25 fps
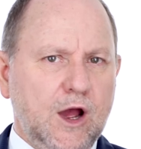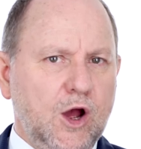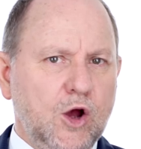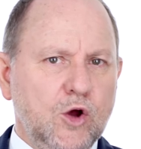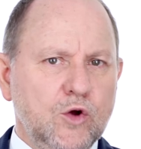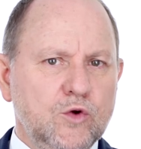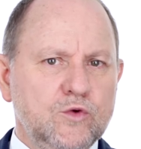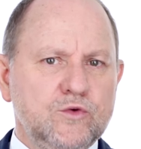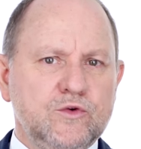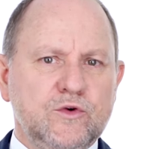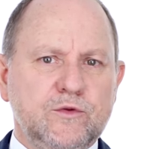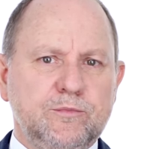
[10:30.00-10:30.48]

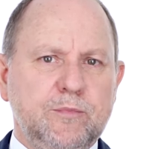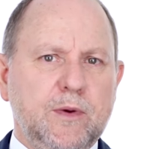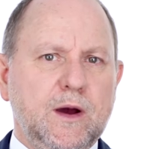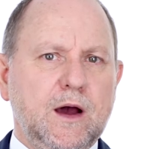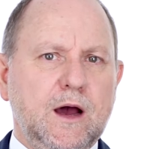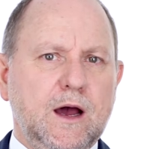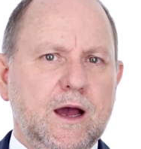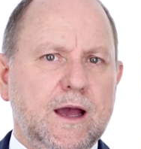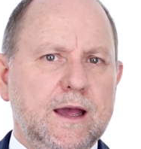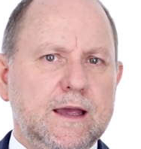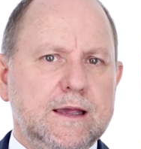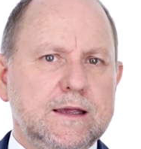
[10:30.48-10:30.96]
owned
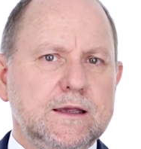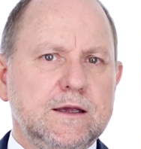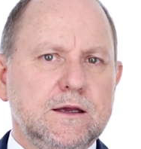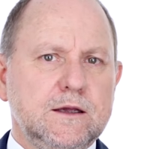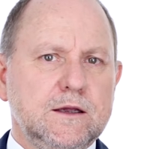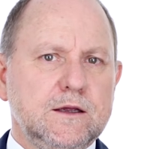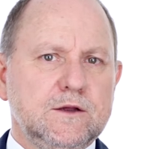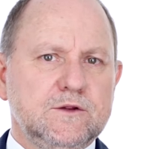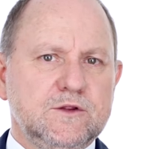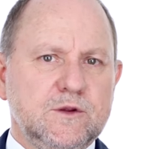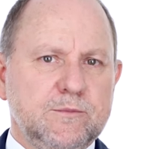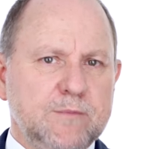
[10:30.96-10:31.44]
by
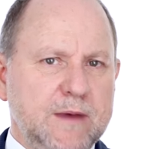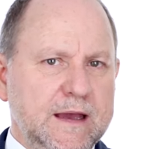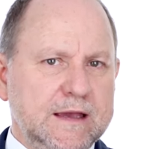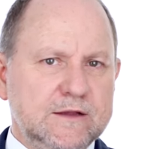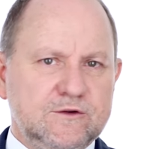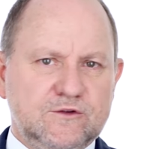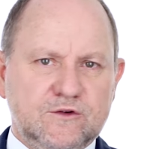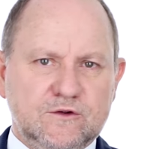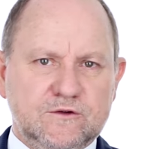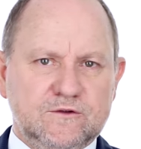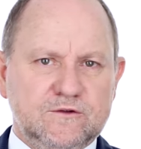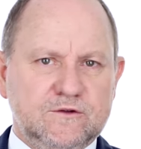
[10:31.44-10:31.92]
the
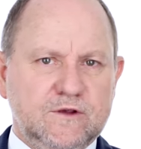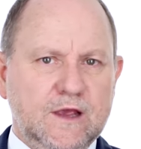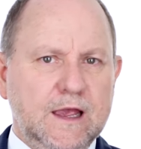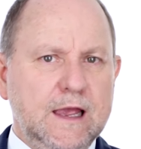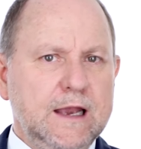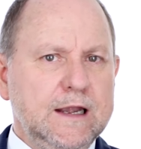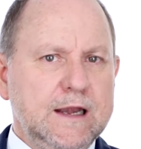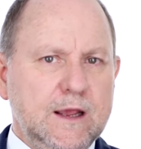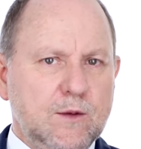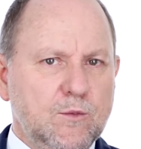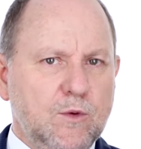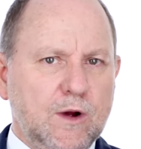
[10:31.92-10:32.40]
majors
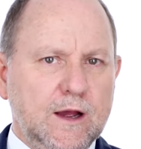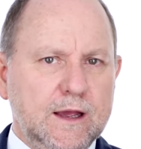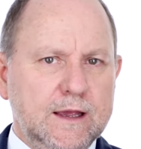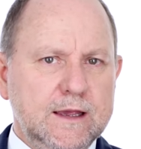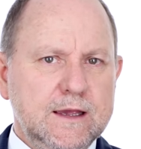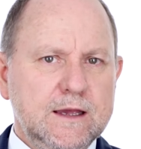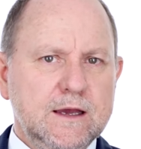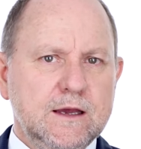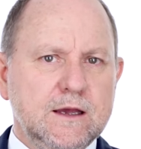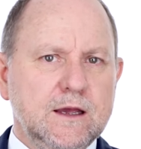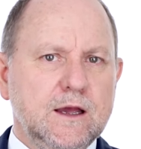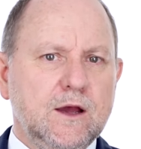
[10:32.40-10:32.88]

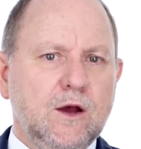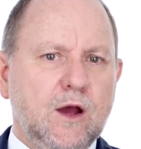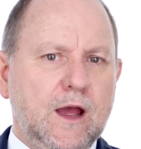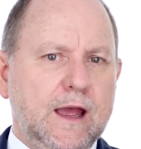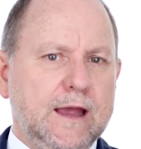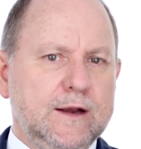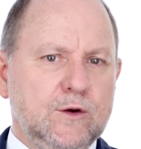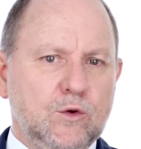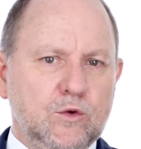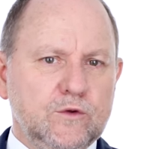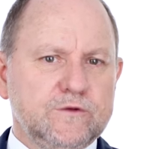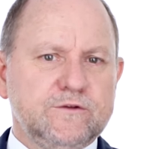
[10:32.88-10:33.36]
anyway,
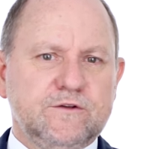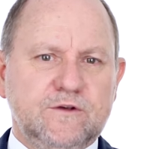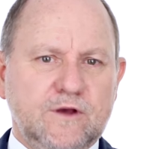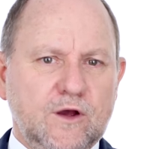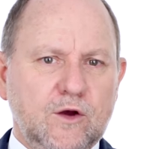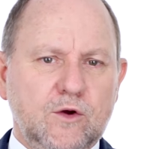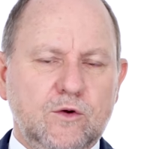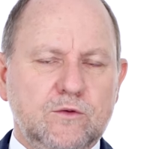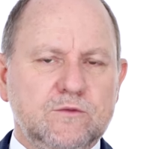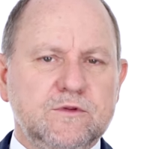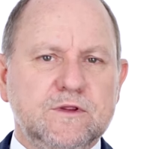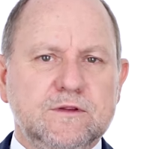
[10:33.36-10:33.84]
and
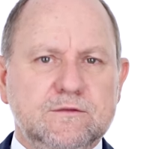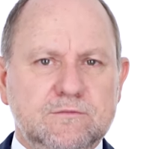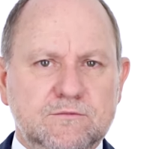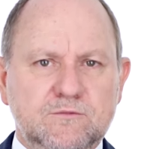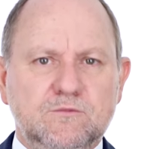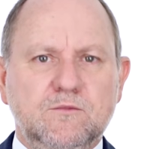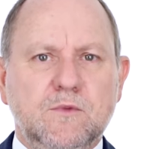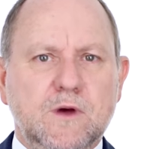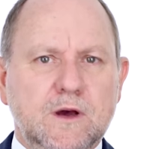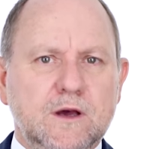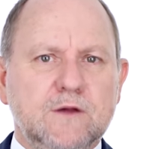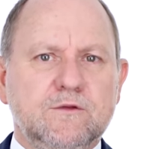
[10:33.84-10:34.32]
also
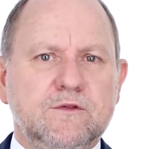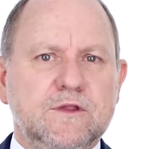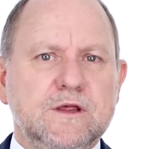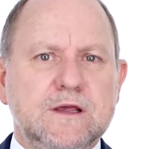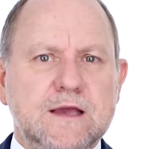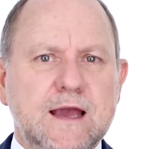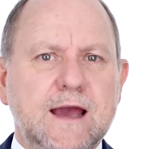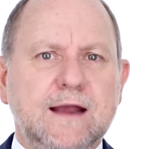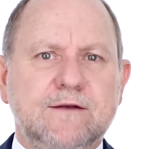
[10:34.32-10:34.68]
the